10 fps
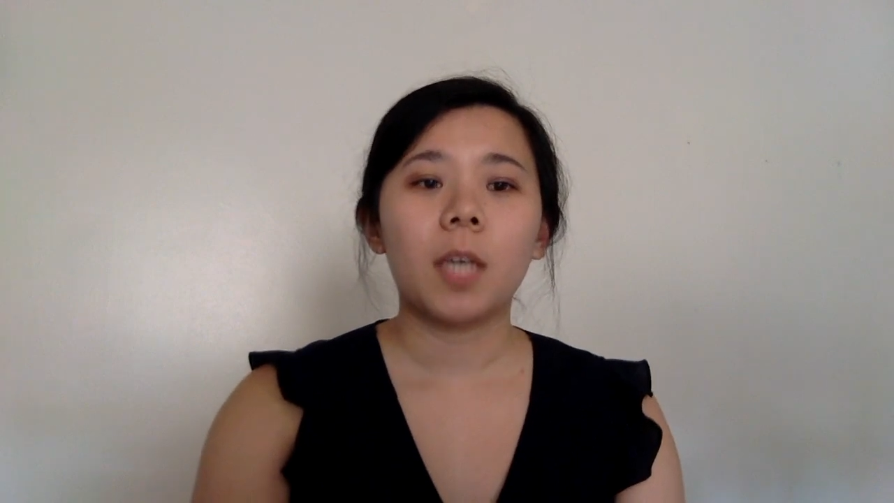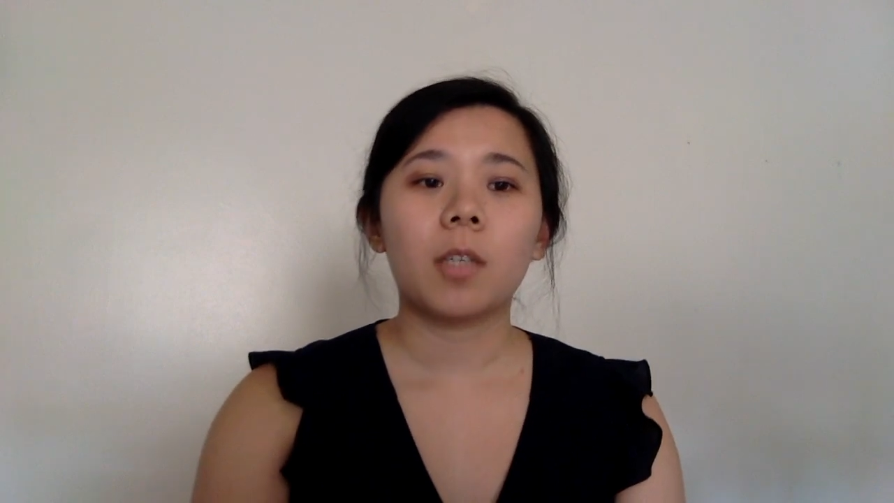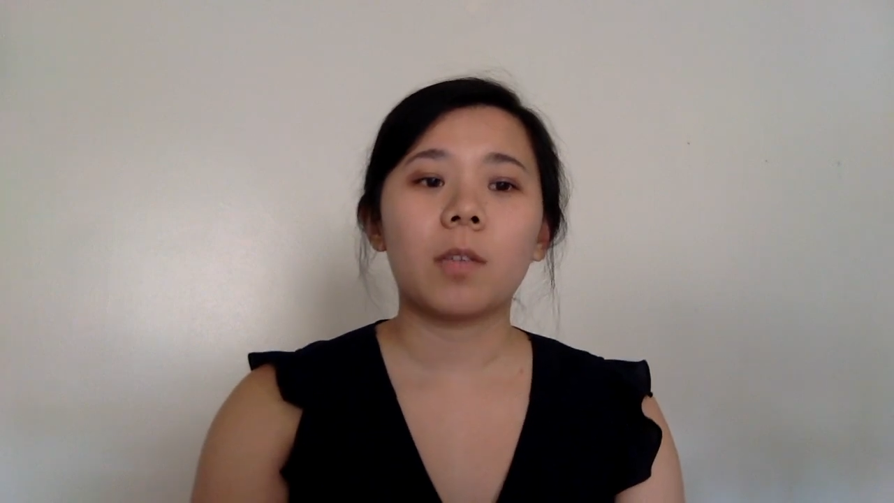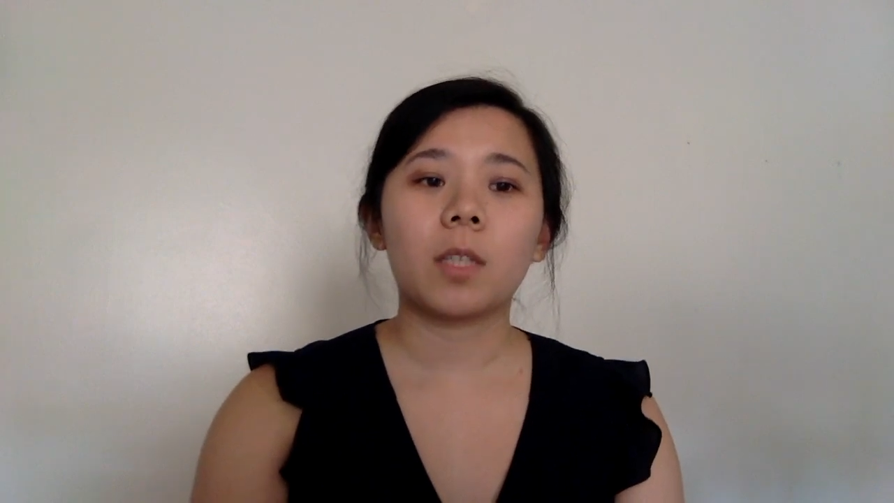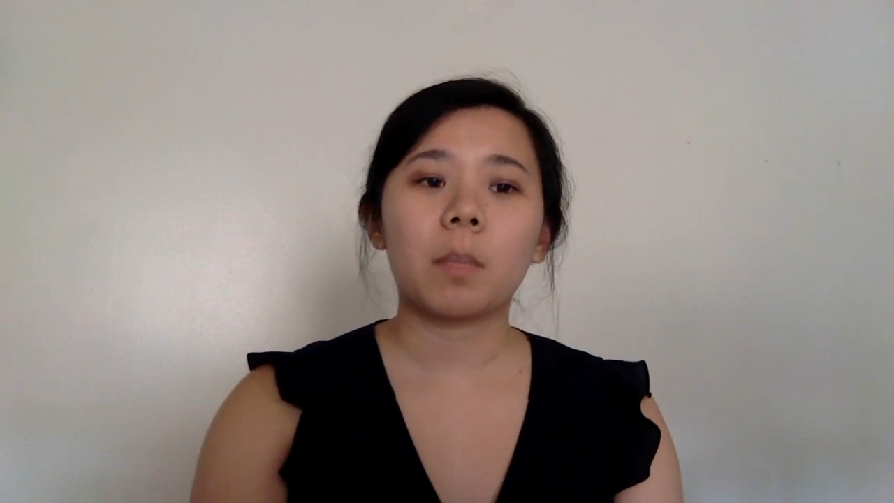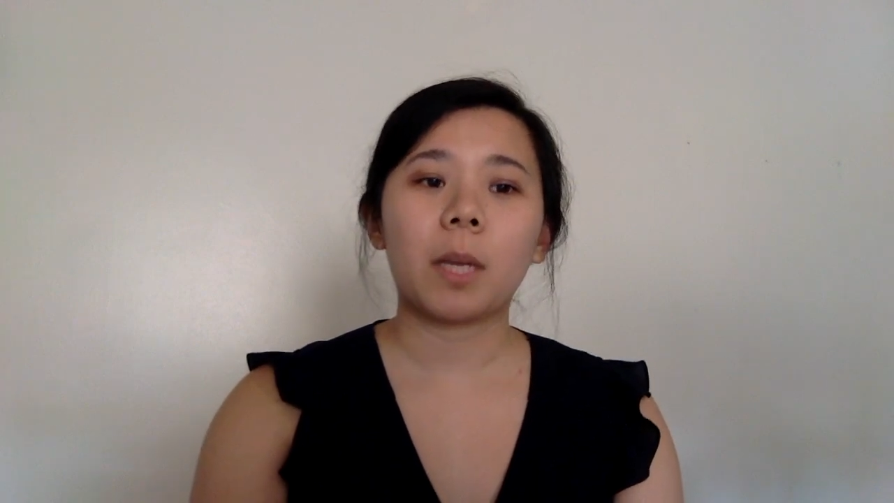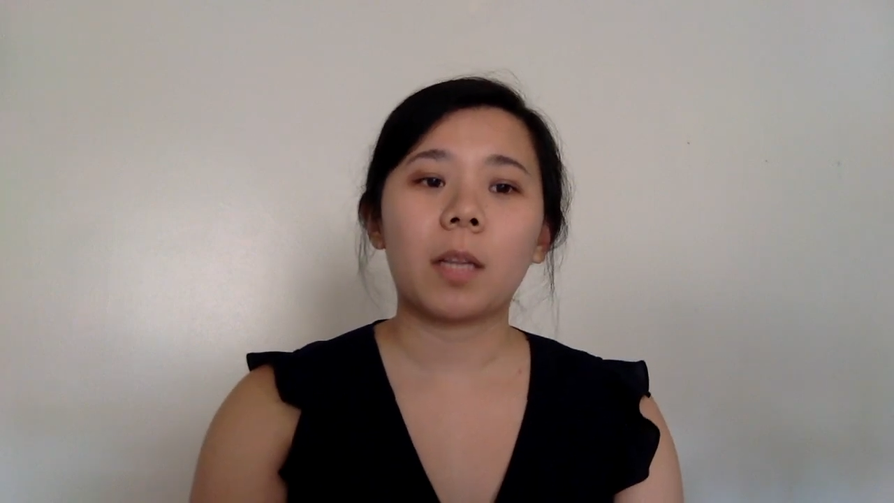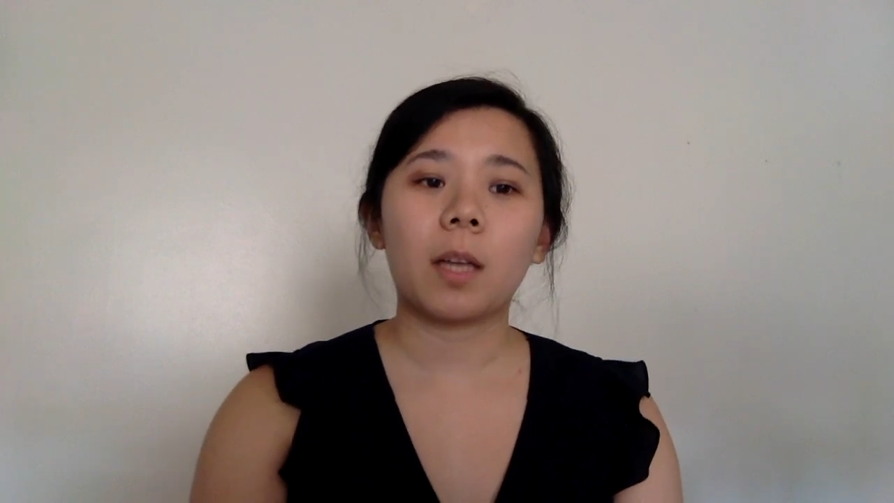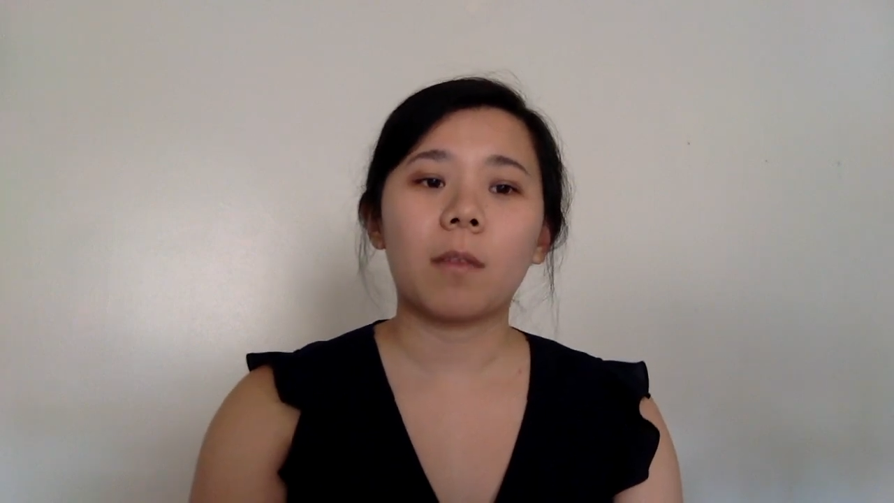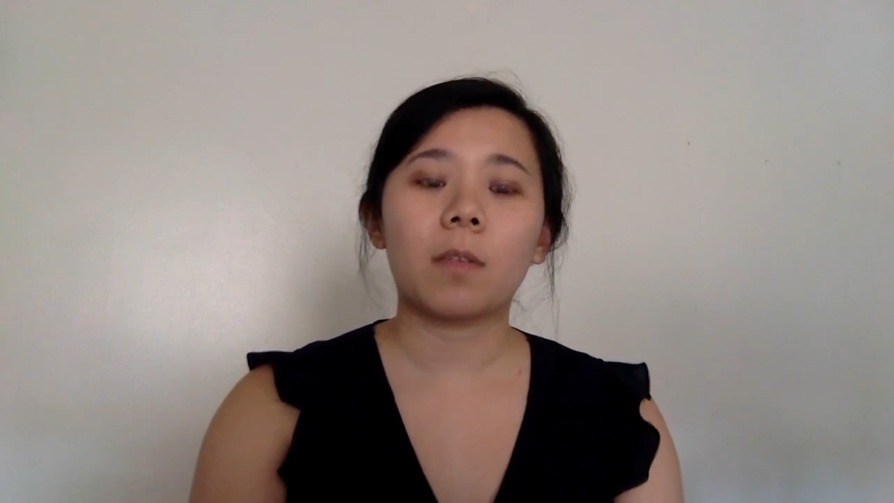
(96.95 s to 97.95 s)
using my
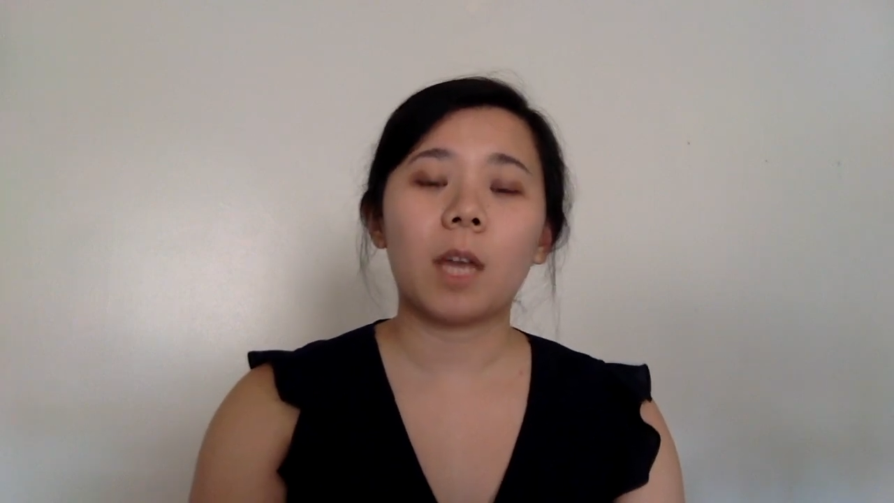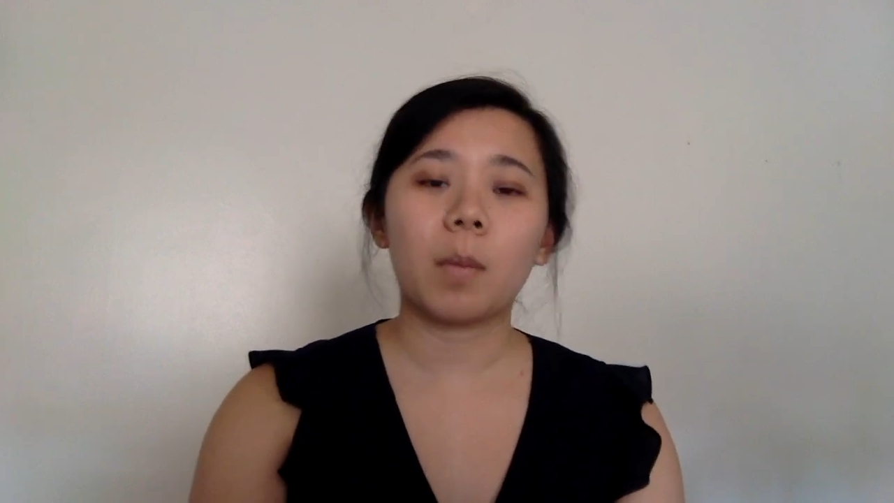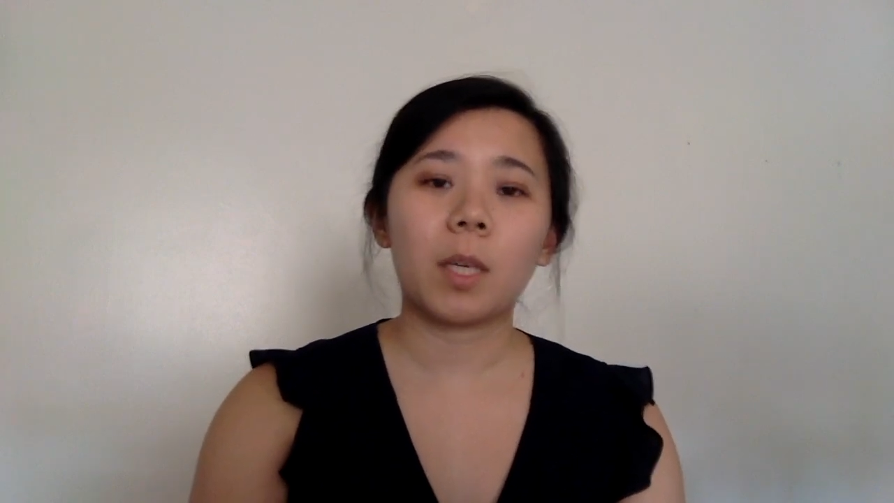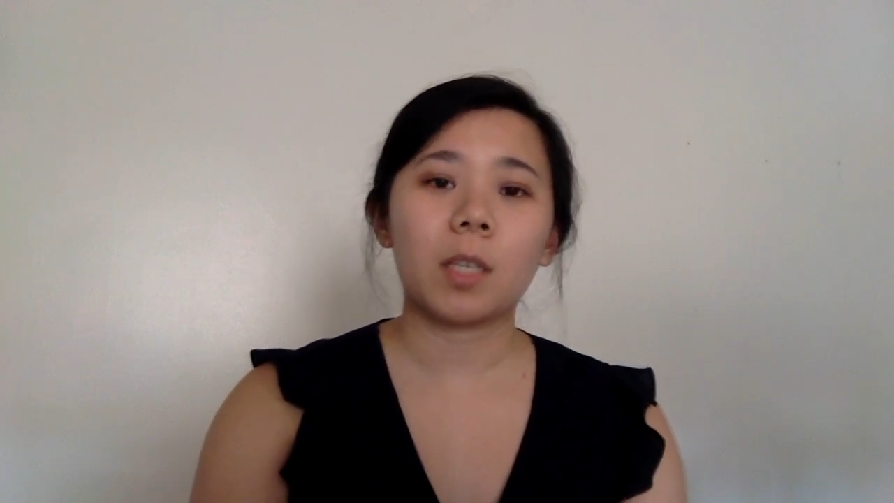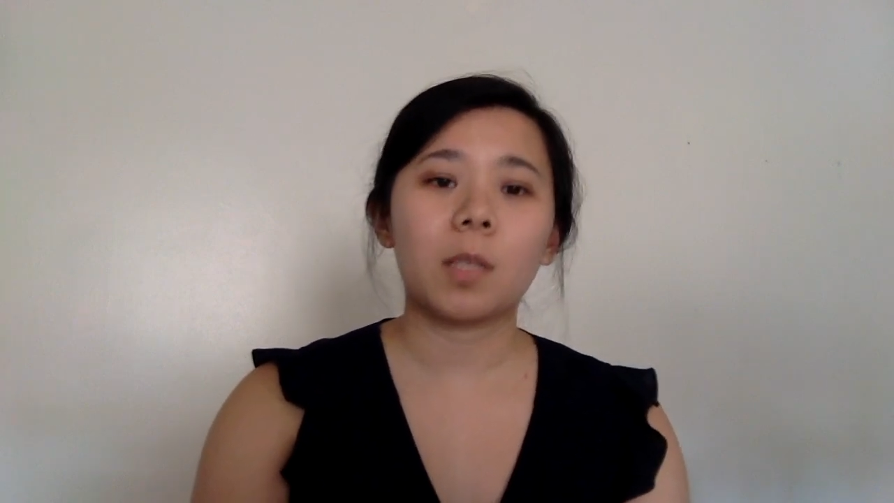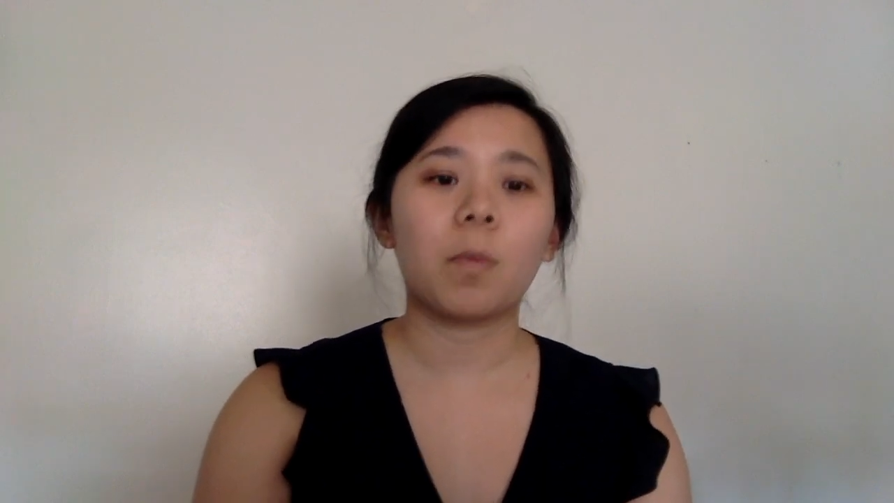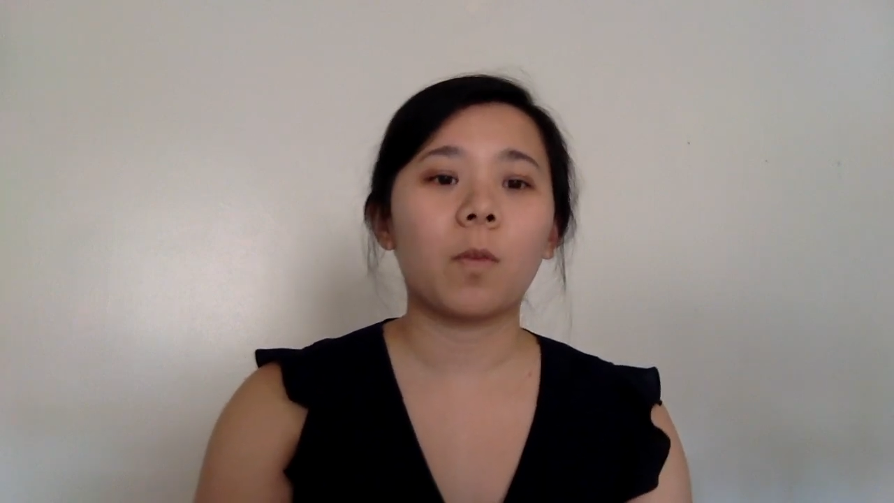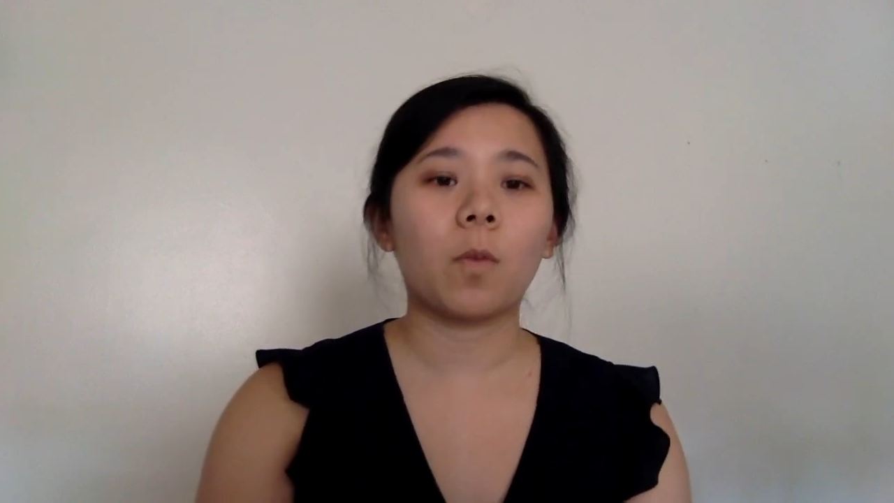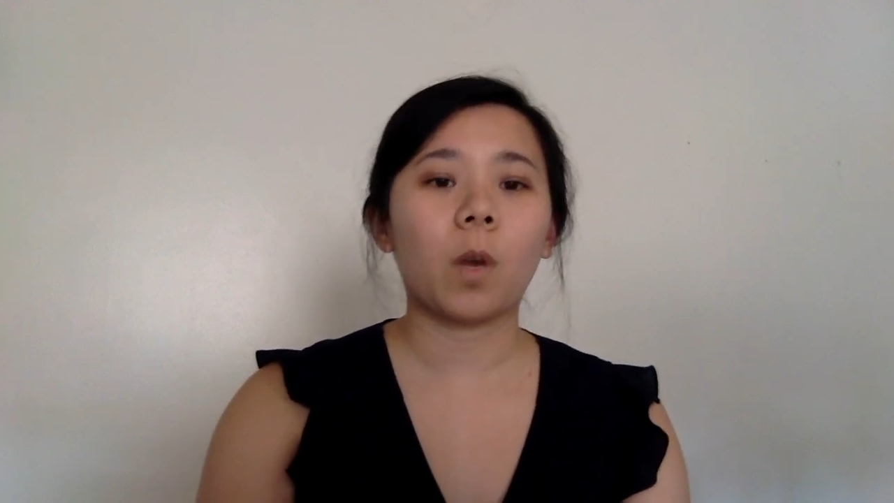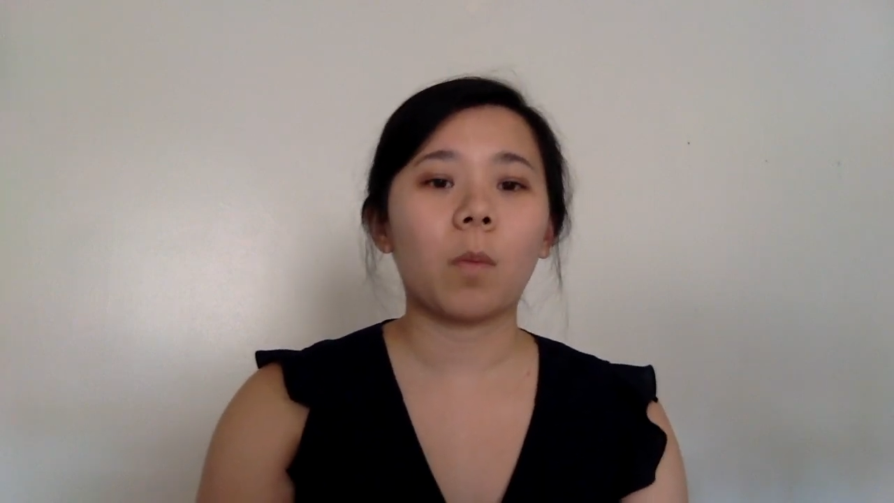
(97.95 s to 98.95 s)
glove Nami to
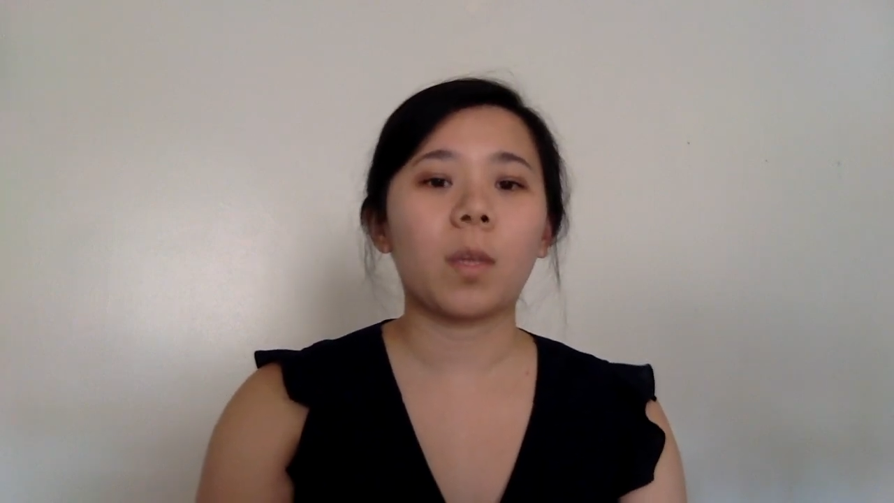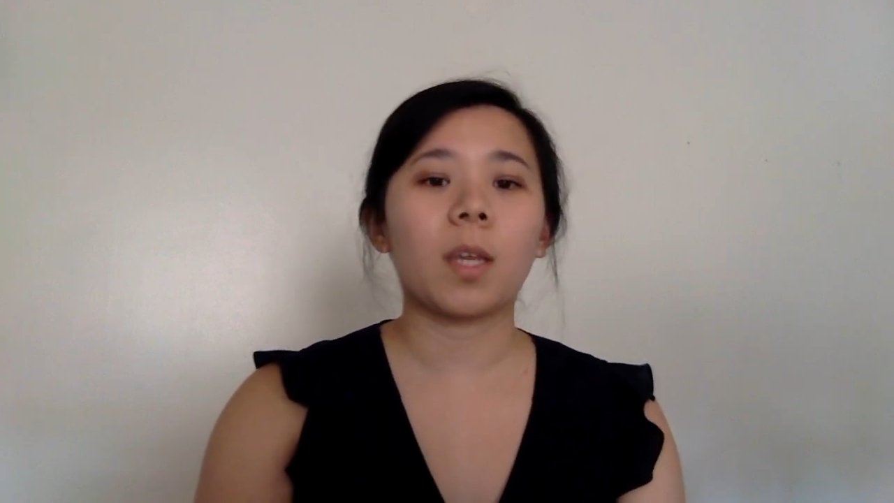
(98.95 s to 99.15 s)
perform with